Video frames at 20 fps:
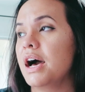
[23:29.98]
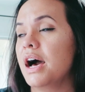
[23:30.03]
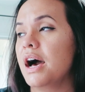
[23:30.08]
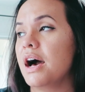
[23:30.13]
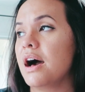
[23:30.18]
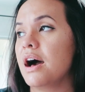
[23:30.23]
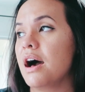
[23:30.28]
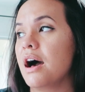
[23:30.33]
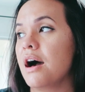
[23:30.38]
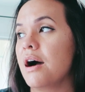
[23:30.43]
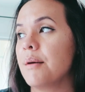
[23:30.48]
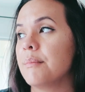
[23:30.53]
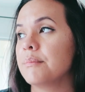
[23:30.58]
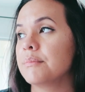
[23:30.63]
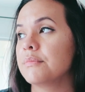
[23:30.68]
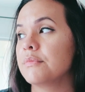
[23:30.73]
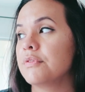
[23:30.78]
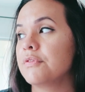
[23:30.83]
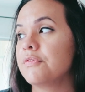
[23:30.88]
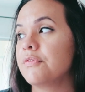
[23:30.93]

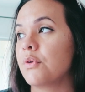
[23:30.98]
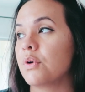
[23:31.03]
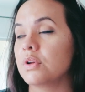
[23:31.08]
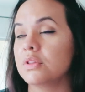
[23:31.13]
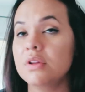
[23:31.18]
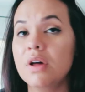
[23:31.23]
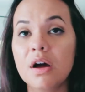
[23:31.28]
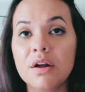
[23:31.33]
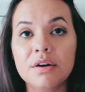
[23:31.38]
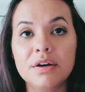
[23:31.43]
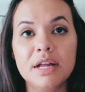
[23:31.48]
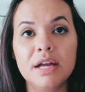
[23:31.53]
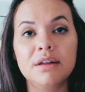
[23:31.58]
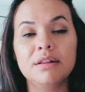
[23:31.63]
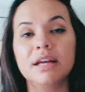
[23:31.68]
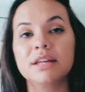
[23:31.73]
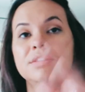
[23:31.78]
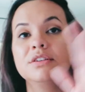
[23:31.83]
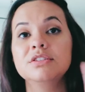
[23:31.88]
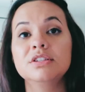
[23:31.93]
um, Fort Lauderdale.
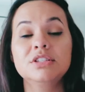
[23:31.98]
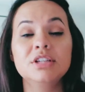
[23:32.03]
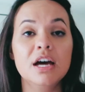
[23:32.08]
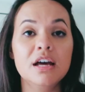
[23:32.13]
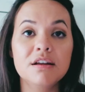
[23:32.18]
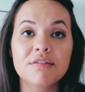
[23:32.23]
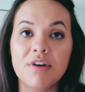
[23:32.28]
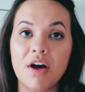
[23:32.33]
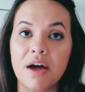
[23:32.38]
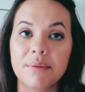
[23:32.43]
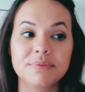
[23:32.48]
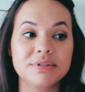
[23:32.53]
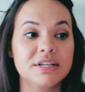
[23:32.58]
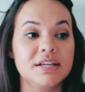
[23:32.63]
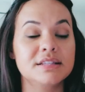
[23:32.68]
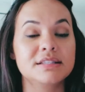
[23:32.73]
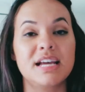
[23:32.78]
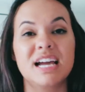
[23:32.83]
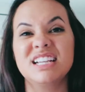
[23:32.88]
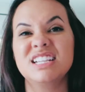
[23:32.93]
Like there's a ton of
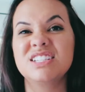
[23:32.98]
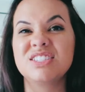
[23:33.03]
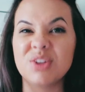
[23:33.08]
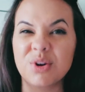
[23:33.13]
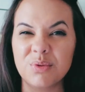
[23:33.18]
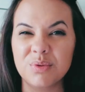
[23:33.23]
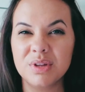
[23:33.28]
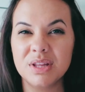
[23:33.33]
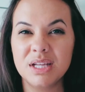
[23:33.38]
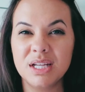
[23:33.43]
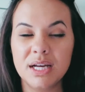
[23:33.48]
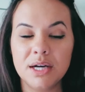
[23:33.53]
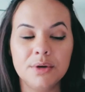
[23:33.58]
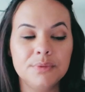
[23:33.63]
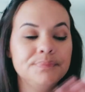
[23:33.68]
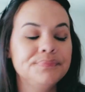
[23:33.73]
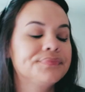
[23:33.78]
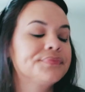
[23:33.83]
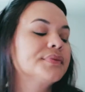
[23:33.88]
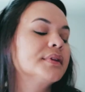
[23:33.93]
options. I just don't really
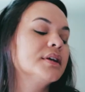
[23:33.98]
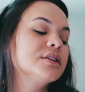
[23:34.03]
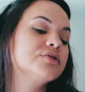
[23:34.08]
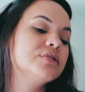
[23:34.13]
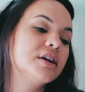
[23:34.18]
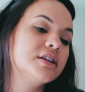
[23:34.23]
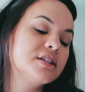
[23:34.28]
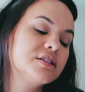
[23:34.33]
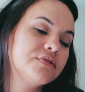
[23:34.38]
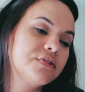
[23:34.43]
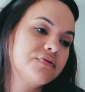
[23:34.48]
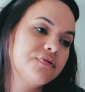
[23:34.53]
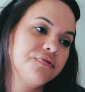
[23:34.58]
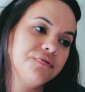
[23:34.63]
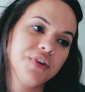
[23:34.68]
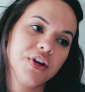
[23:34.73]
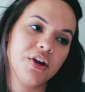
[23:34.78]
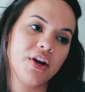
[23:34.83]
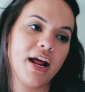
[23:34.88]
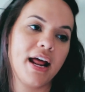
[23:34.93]
know. So I just
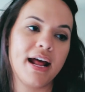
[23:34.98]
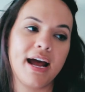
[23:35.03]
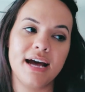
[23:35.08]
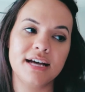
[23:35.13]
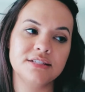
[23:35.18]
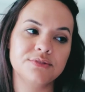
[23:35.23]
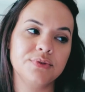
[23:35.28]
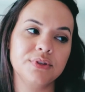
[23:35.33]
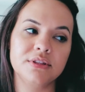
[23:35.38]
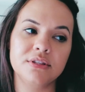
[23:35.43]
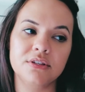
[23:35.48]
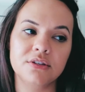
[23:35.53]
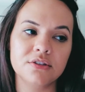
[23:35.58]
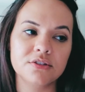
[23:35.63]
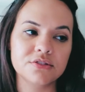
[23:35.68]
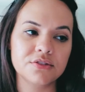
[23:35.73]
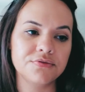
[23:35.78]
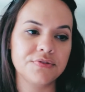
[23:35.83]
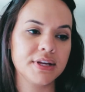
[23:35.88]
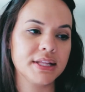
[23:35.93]
figured I'd ask what the
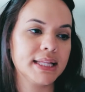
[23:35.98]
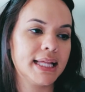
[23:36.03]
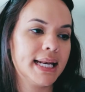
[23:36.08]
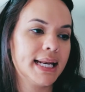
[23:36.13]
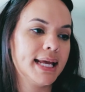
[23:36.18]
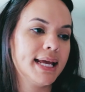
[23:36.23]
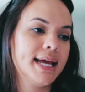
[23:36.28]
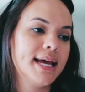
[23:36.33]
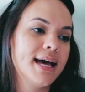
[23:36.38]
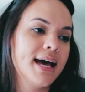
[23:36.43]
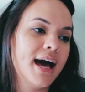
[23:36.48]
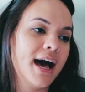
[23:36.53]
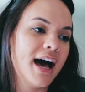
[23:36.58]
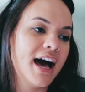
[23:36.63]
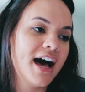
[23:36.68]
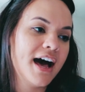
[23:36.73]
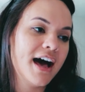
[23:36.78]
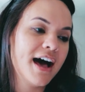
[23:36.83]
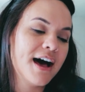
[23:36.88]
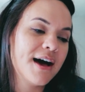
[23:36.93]
girls are feeling.
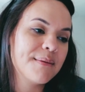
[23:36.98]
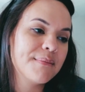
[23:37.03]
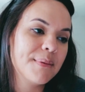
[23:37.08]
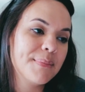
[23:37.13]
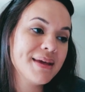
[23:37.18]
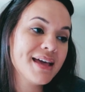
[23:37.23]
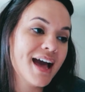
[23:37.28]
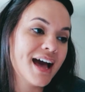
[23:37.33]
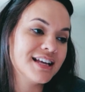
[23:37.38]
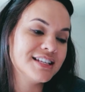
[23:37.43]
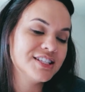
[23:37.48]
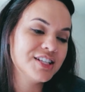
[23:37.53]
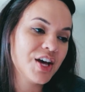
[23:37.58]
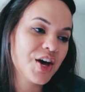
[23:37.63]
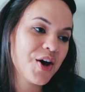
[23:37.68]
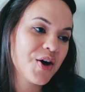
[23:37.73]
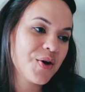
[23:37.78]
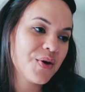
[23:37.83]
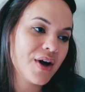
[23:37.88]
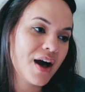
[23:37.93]
Um, but yeah,
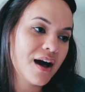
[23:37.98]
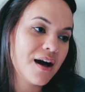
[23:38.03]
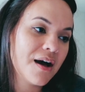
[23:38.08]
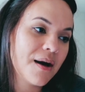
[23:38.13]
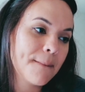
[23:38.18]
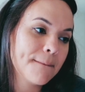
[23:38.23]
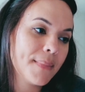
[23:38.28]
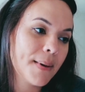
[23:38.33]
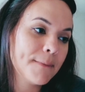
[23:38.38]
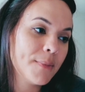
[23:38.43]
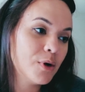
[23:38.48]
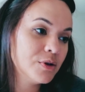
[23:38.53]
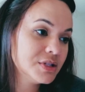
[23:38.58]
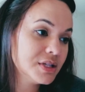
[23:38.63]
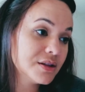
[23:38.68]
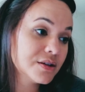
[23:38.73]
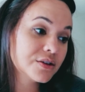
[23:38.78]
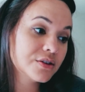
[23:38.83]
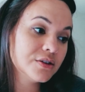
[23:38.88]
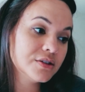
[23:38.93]
so um, most
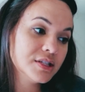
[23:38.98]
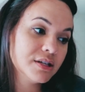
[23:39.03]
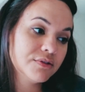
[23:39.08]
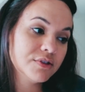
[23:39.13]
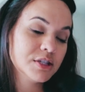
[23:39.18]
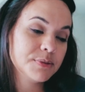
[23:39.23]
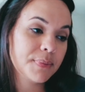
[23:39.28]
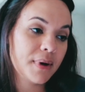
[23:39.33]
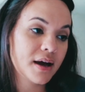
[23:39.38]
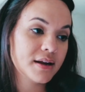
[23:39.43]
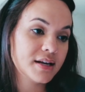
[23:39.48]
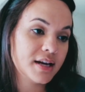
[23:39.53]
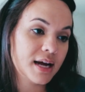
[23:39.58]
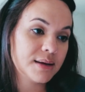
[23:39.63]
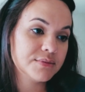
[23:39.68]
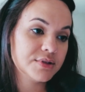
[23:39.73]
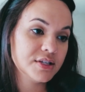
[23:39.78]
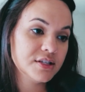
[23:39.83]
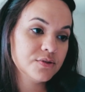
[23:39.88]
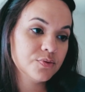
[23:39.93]
of the girls have responded.
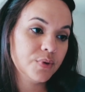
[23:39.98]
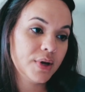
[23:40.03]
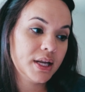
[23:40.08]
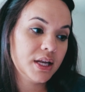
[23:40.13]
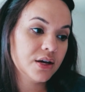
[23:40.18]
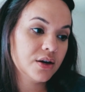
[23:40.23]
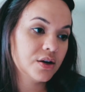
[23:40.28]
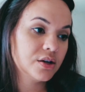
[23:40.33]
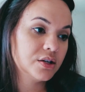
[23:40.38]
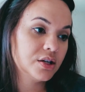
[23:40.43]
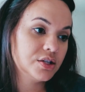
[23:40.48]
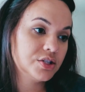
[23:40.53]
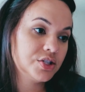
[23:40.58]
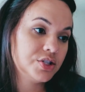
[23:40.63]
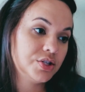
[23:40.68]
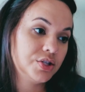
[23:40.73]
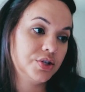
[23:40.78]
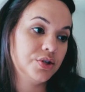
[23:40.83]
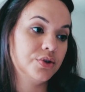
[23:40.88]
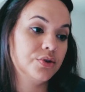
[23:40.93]
I'm just waiting on
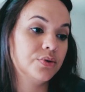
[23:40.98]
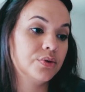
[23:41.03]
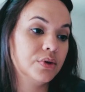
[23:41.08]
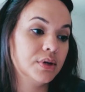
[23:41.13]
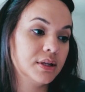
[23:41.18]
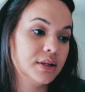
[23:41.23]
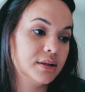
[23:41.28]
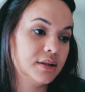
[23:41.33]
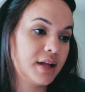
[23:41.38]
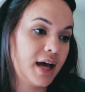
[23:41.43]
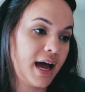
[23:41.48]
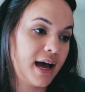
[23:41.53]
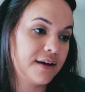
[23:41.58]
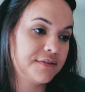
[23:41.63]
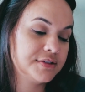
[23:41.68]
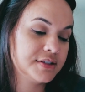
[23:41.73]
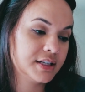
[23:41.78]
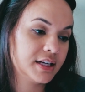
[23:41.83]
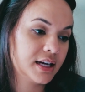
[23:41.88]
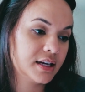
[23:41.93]
two
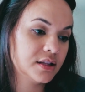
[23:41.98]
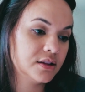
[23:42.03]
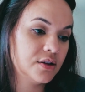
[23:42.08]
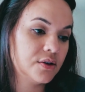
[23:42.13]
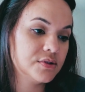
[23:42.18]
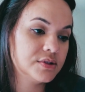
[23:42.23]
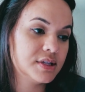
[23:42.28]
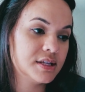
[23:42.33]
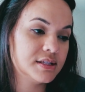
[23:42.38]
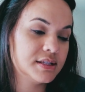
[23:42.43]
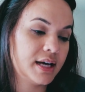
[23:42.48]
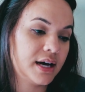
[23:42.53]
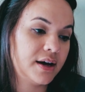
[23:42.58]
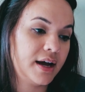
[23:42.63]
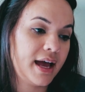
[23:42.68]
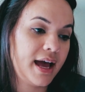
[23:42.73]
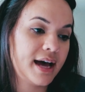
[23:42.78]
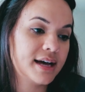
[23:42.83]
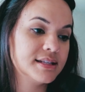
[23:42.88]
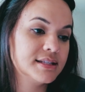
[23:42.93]
left to kind of close this out.
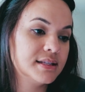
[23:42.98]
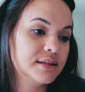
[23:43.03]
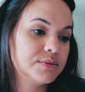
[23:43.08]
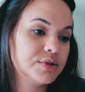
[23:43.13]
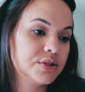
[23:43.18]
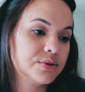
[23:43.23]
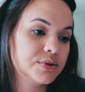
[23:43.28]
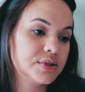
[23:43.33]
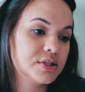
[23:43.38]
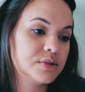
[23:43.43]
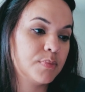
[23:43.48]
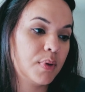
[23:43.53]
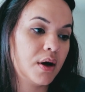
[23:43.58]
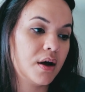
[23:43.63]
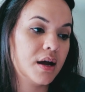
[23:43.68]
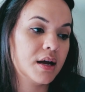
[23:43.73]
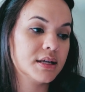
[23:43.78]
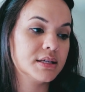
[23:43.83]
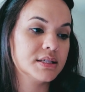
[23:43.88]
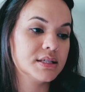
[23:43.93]
I asked them to
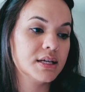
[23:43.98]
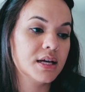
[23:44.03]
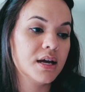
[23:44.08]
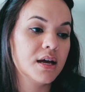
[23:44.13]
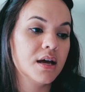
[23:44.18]
respond